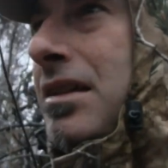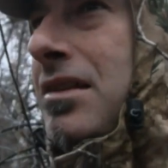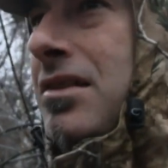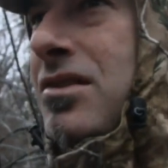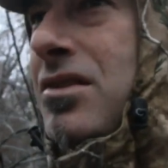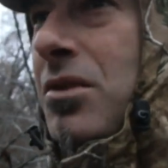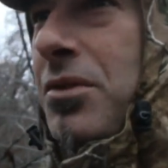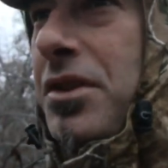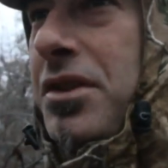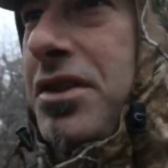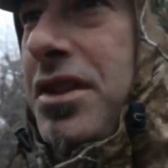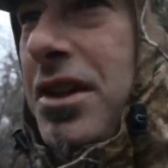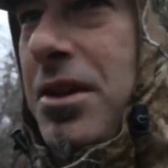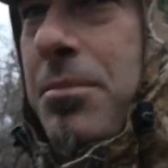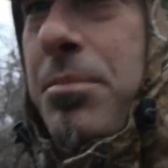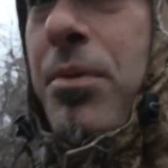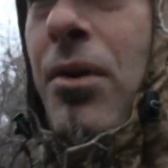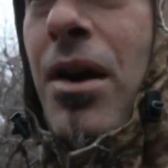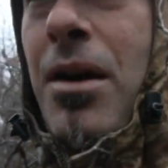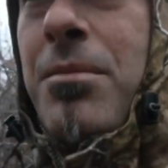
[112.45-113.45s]
so the deer
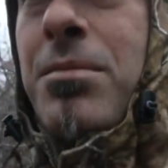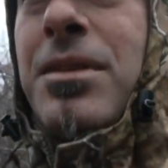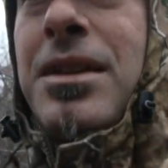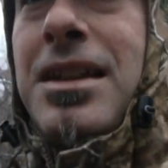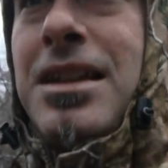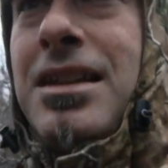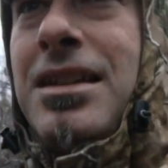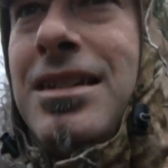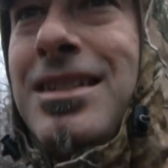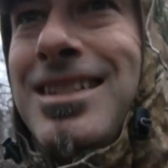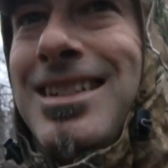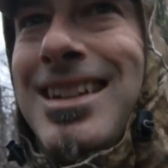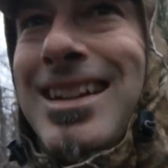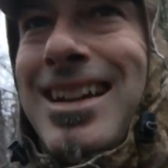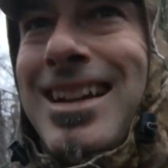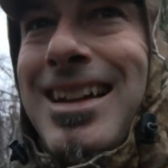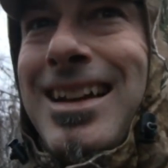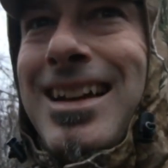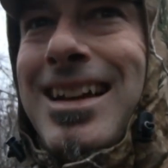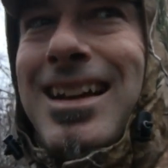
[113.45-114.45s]
probably
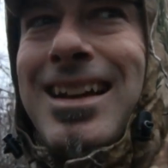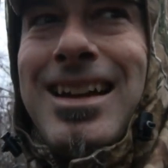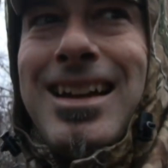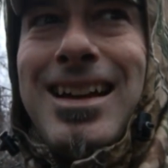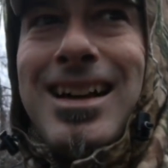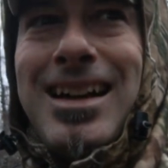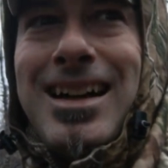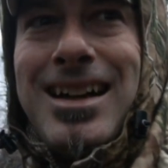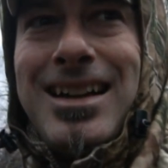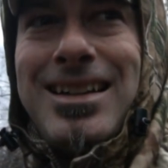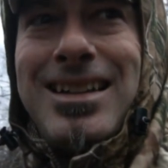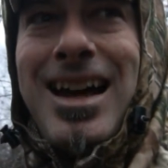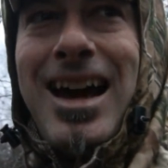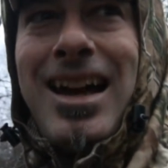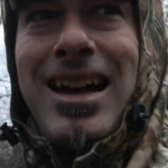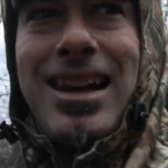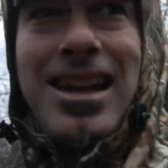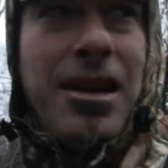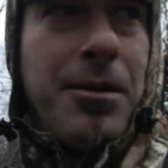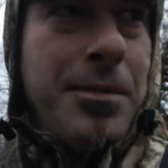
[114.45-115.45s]
got a
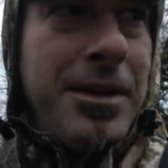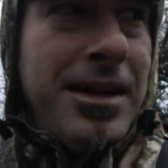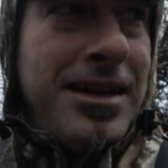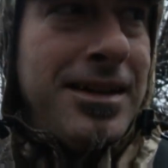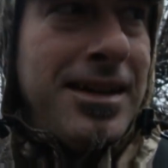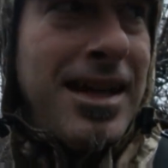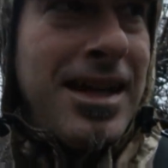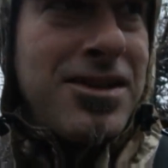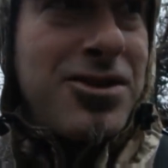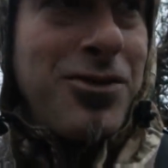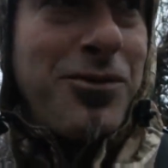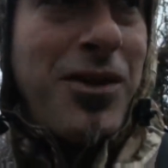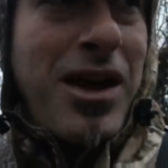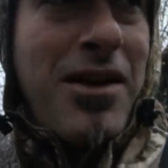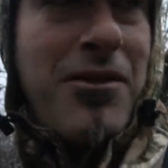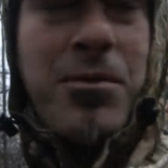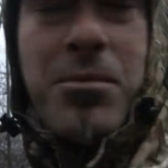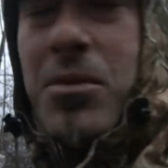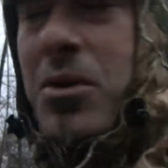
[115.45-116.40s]
little bit into that survival